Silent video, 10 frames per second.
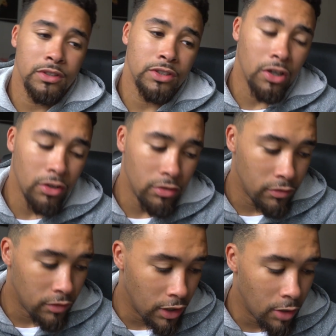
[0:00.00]
So
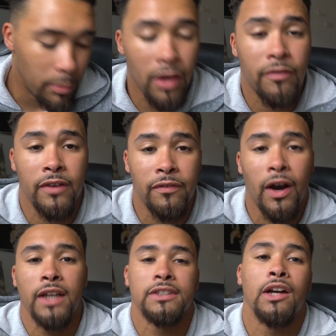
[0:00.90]
a little bit of
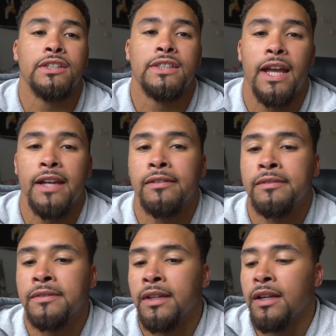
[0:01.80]
advice I'd say
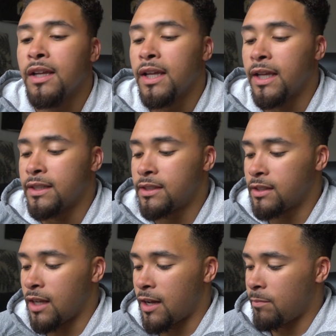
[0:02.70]

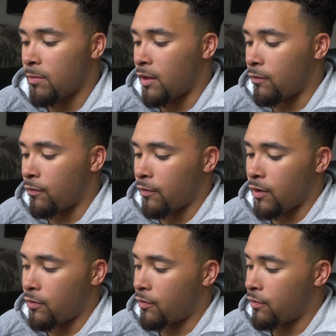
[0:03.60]
is, like, if
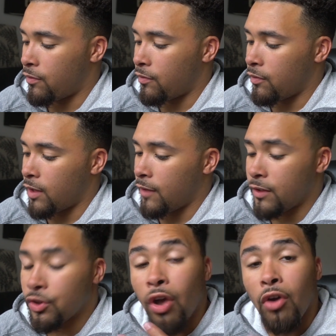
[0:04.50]
if if
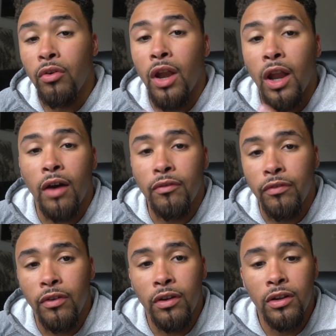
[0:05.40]
you don't
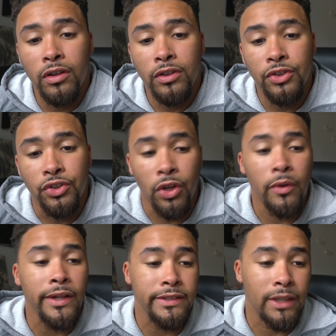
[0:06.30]
love
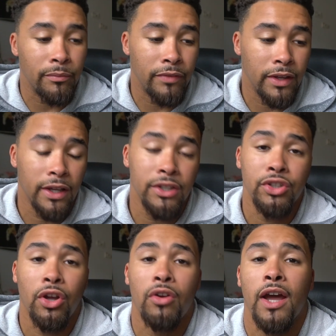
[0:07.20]
doing something and you
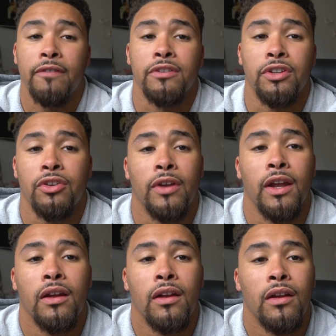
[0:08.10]
don't have to do
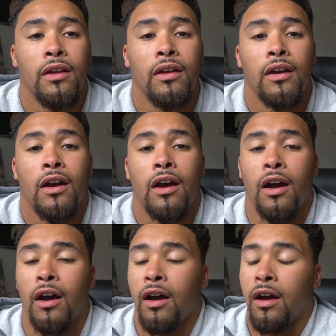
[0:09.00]
it,
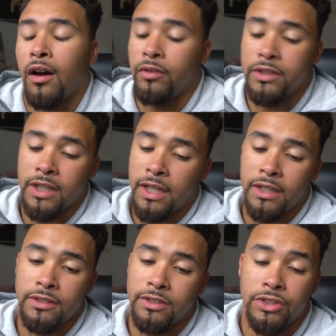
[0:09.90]
uh, I would
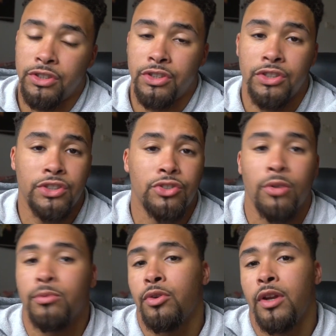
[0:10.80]
say just just
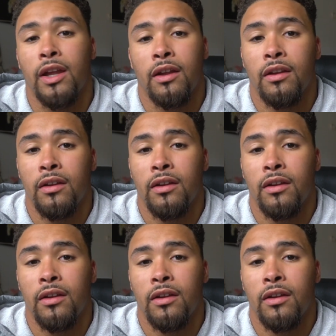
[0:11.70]
stop doing it.